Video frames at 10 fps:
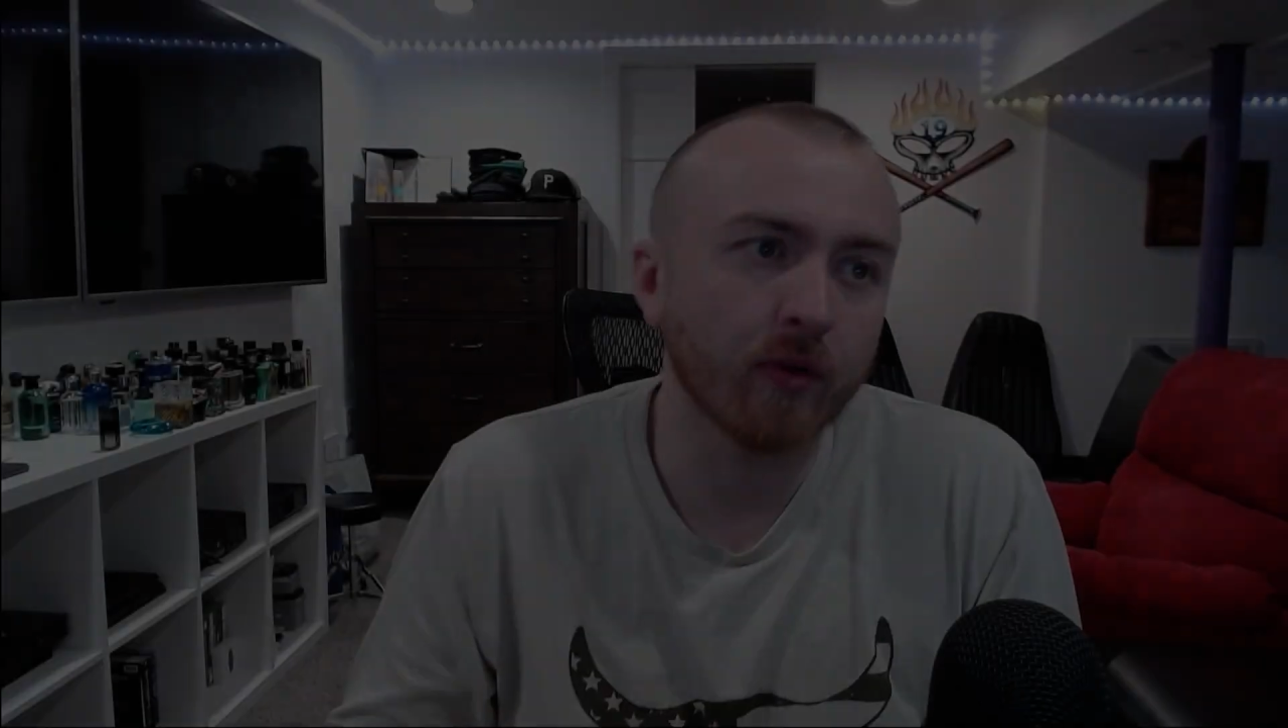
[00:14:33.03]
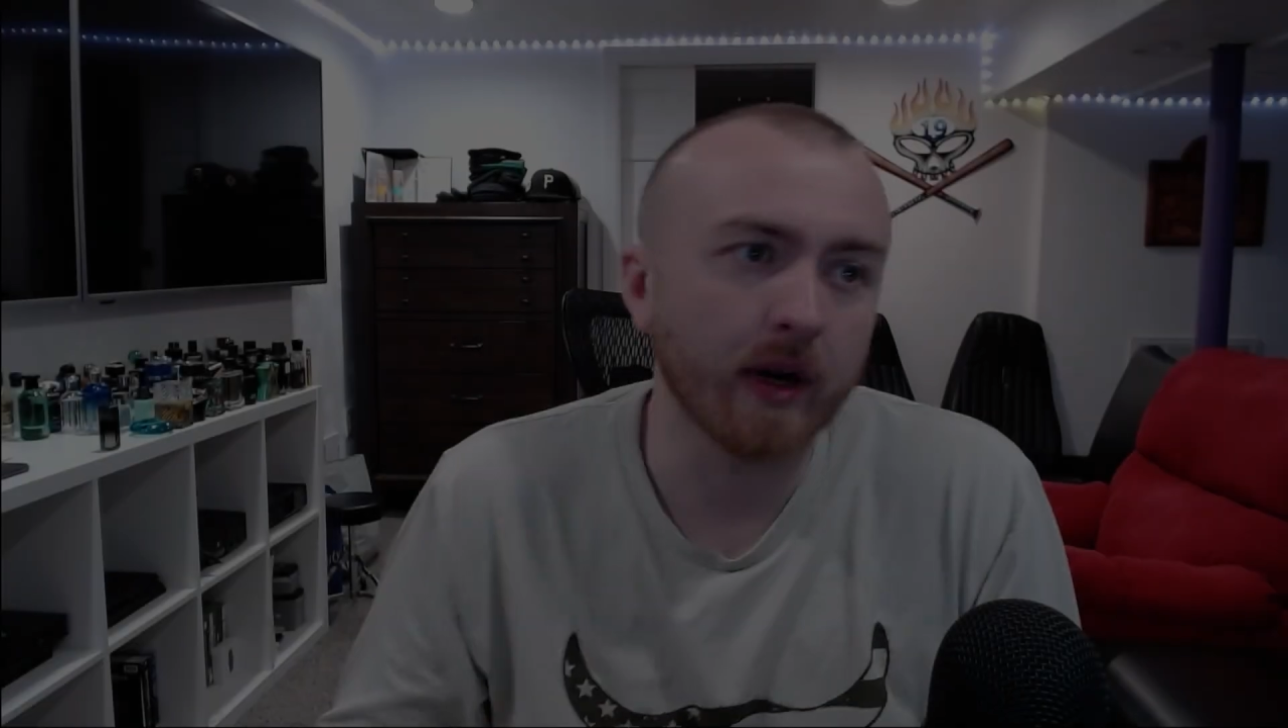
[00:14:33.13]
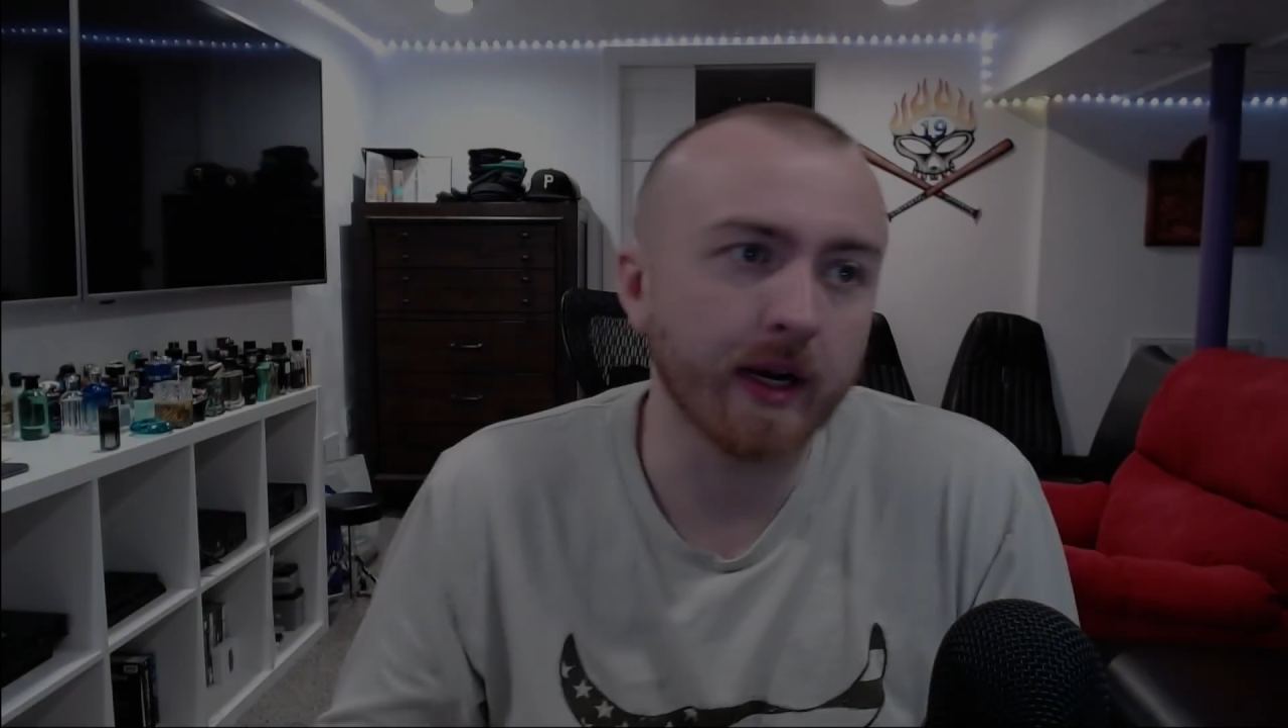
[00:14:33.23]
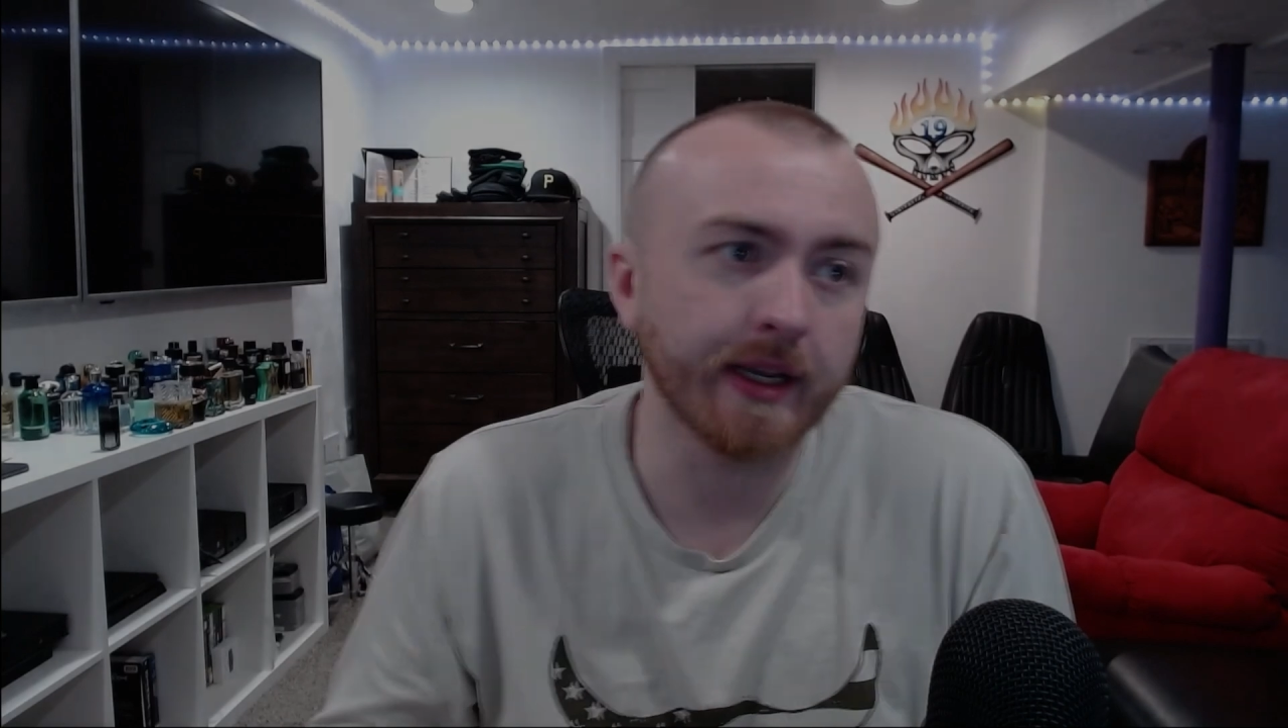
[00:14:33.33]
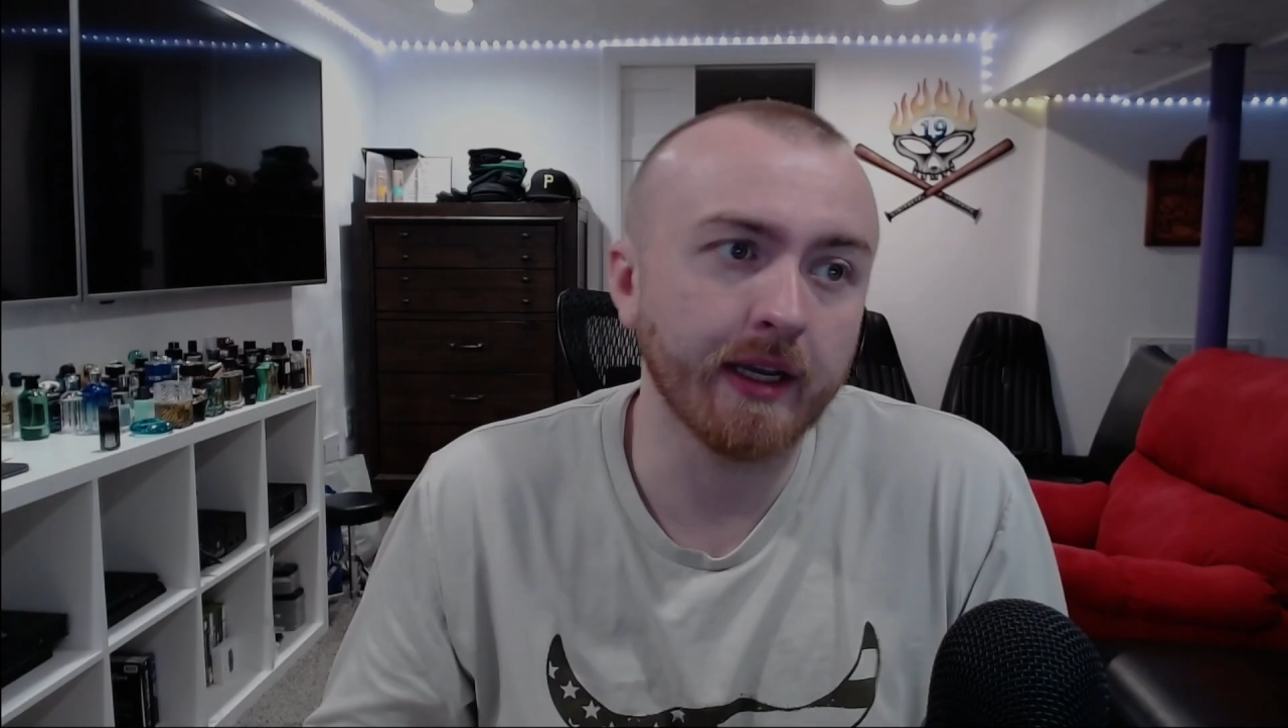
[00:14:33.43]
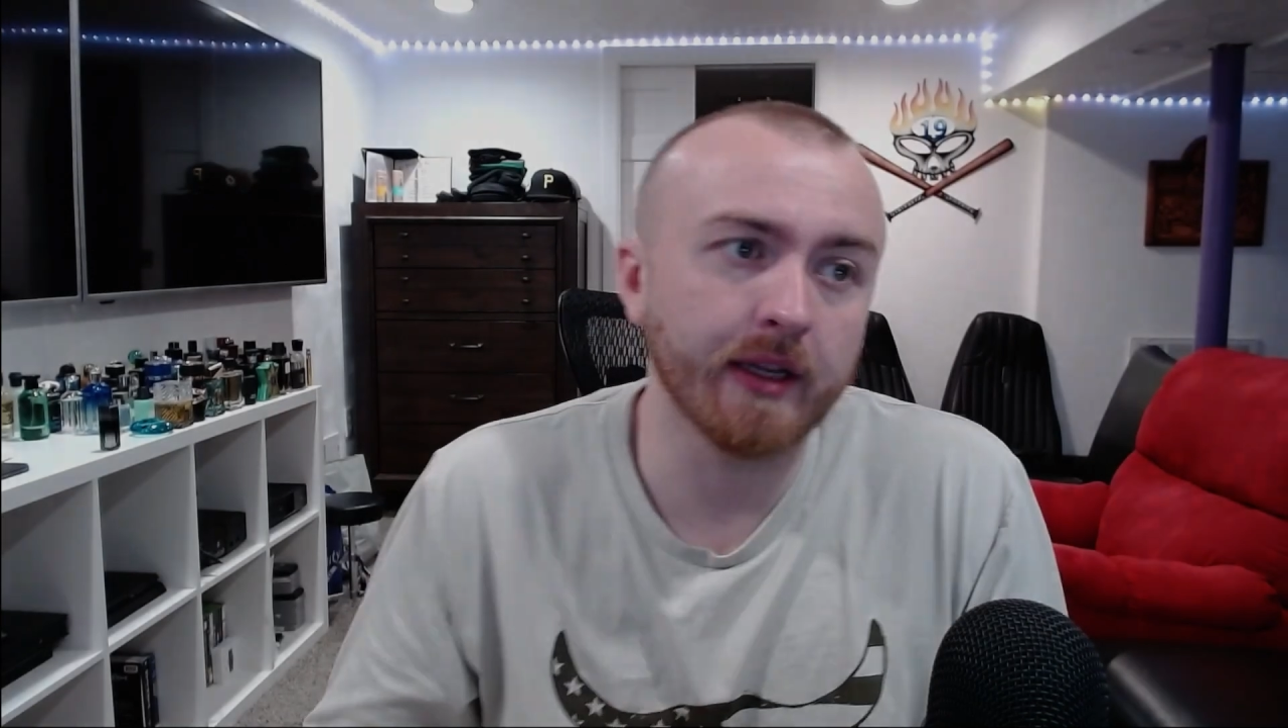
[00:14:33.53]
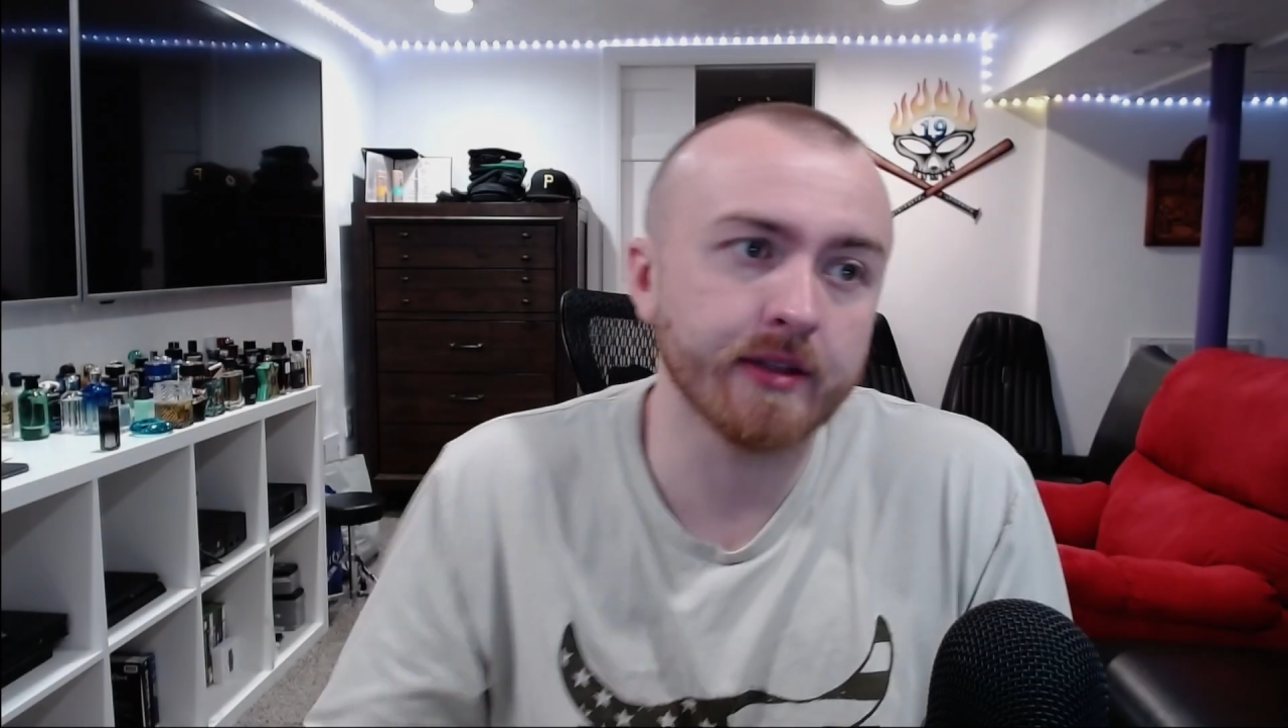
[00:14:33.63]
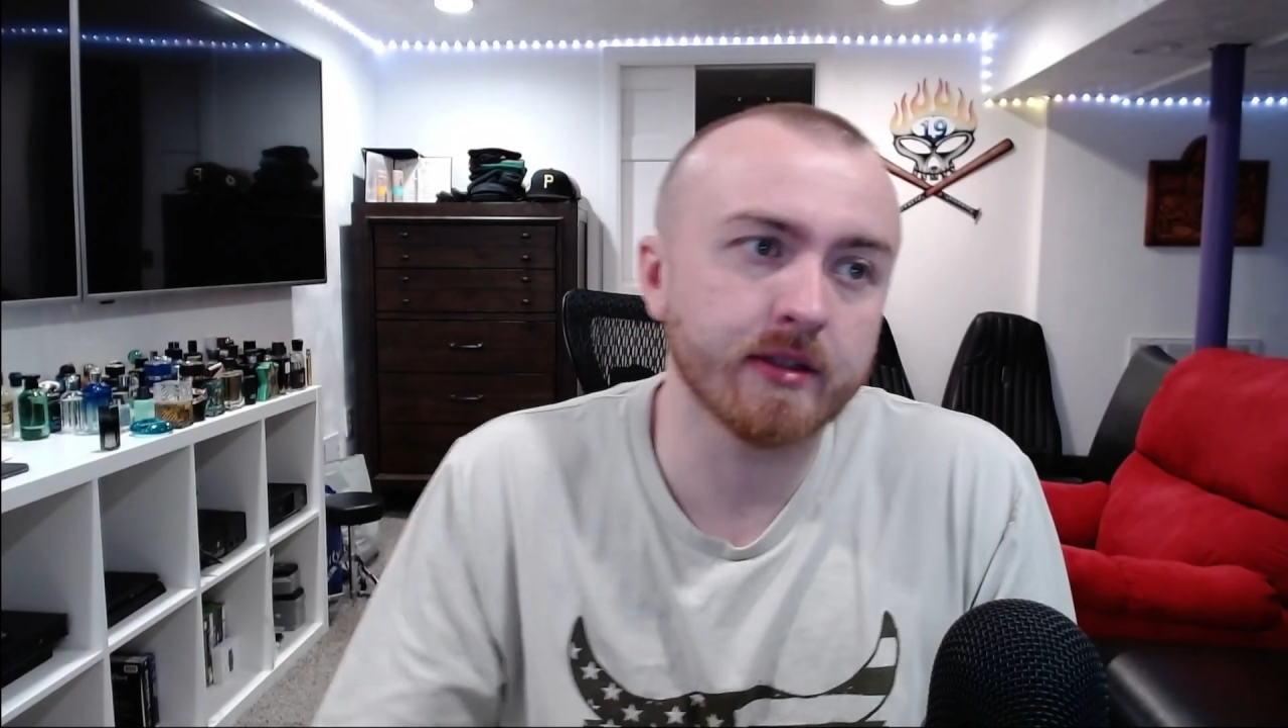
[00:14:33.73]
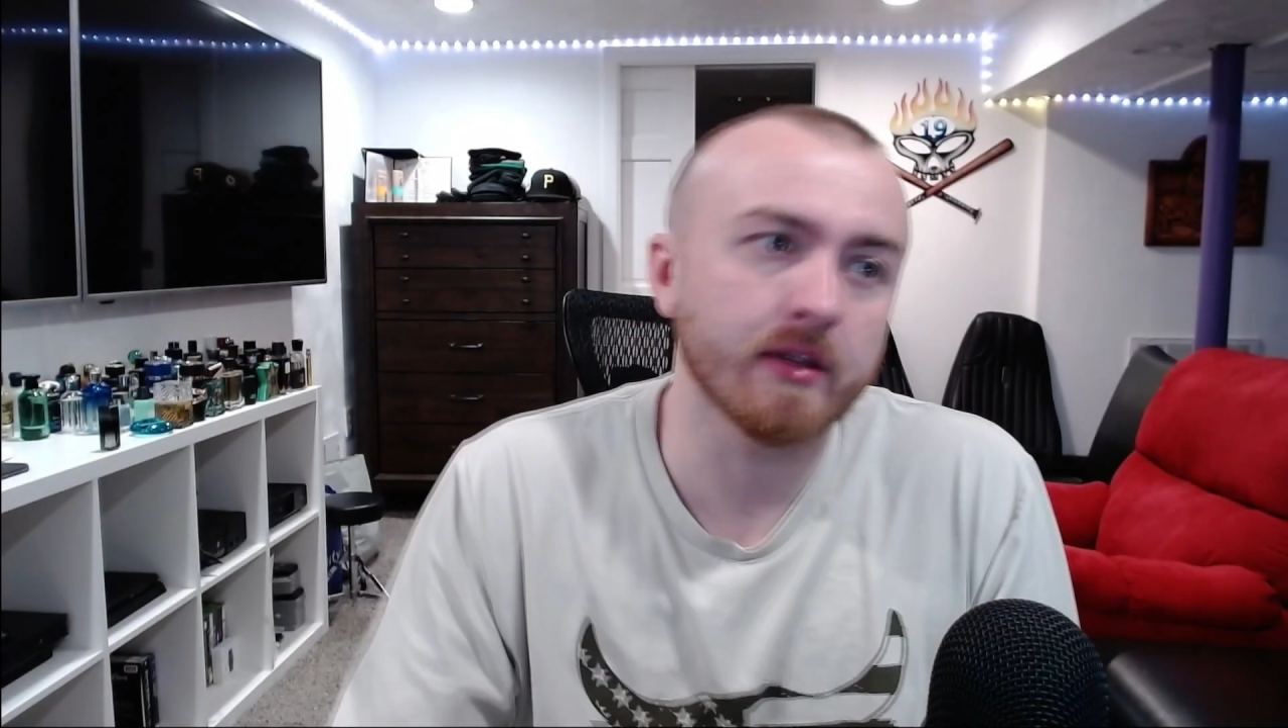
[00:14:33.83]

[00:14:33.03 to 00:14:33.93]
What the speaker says: I get into the